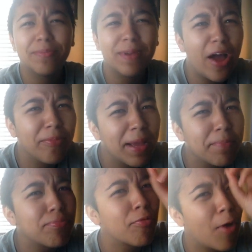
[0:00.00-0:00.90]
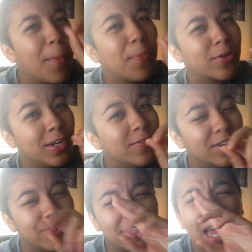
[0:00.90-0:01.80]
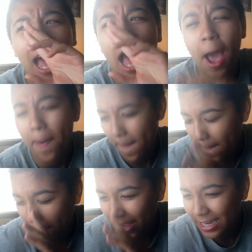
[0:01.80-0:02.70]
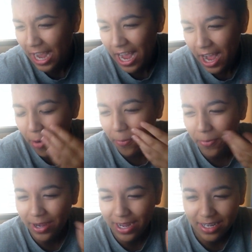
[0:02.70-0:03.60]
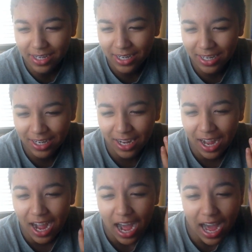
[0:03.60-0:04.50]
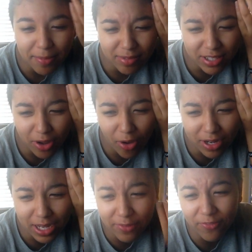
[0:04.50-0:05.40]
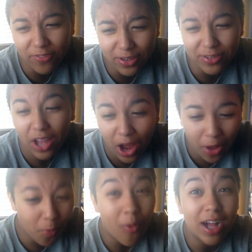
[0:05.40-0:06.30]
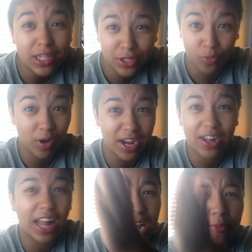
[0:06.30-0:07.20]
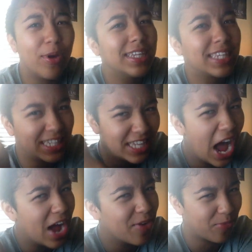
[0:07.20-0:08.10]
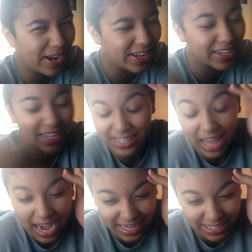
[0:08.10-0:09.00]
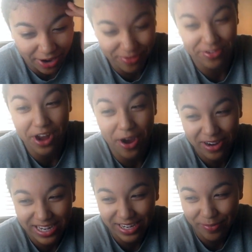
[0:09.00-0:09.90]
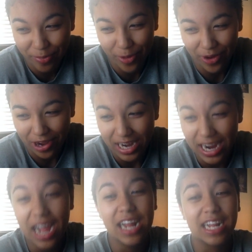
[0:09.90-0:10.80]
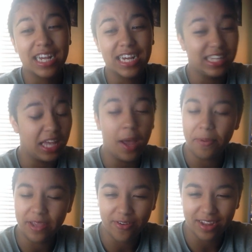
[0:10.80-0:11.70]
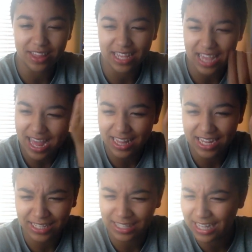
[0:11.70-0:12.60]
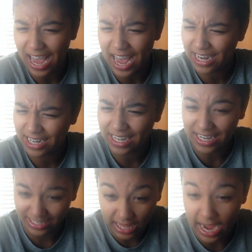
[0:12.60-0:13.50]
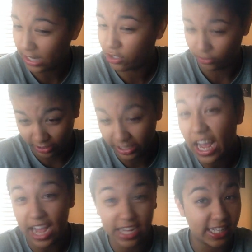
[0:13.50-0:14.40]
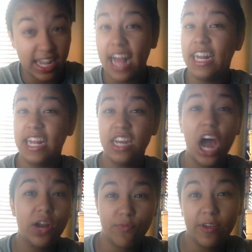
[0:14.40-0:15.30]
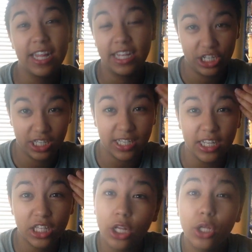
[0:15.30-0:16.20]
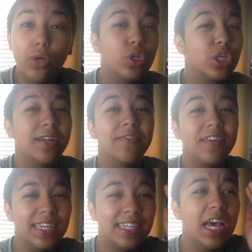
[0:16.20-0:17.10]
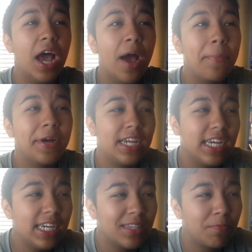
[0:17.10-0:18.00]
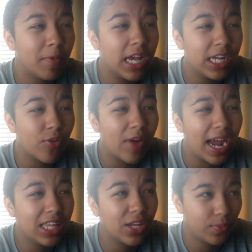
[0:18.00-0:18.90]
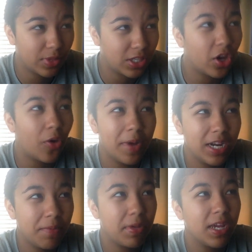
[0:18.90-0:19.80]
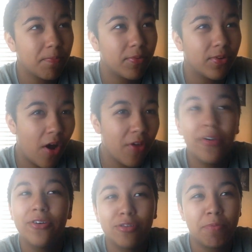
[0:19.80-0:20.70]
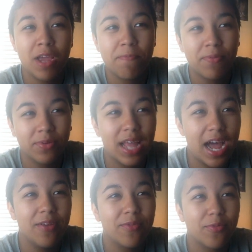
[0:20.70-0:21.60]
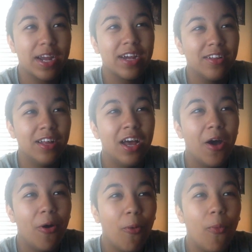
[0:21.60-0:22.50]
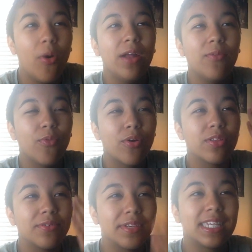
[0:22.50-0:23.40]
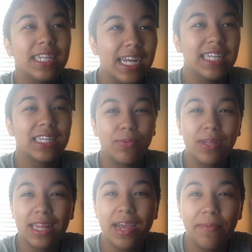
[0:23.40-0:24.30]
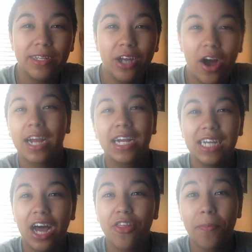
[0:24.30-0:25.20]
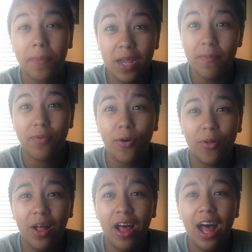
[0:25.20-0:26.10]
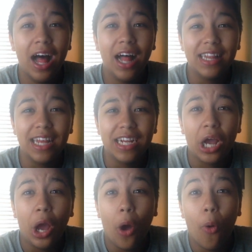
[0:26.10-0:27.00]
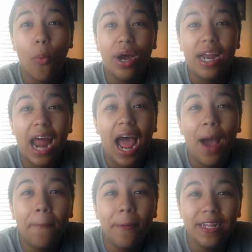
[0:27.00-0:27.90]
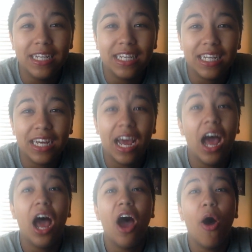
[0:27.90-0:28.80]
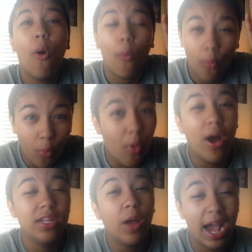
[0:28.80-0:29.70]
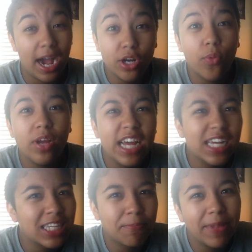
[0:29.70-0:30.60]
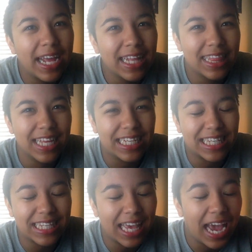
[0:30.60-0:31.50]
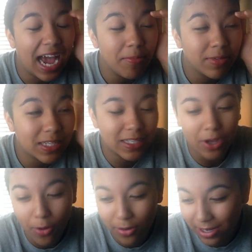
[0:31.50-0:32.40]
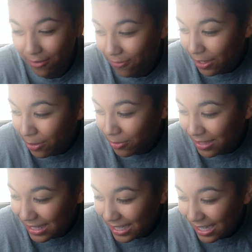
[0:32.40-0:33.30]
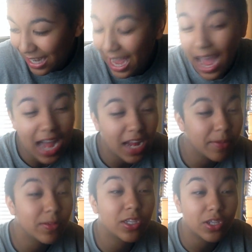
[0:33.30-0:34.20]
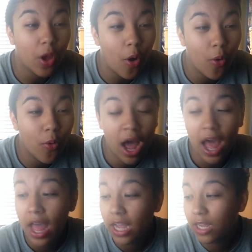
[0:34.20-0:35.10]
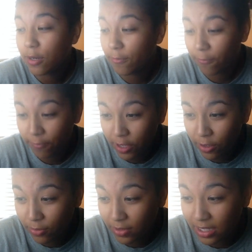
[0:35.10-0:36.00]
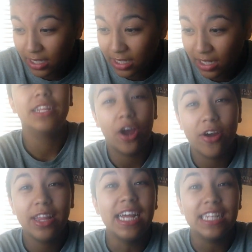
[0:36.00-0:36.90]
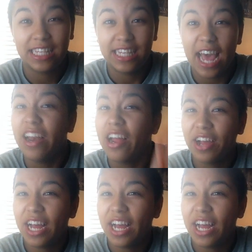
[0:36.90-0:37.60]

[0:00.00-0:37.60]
but now I'm, like, proper confused. But, like, what? I'm so confused on what's real and what's not real, because I don't know anymore. Because apparently Elliot's dad is actually dead and not real and just a delusion of his, but he's interacted with so many people. Are those people not real? What were those scenes with him and talking to other people? Like, what happened? How do we explain this? I'm so confused. I am so confused. Darlene said,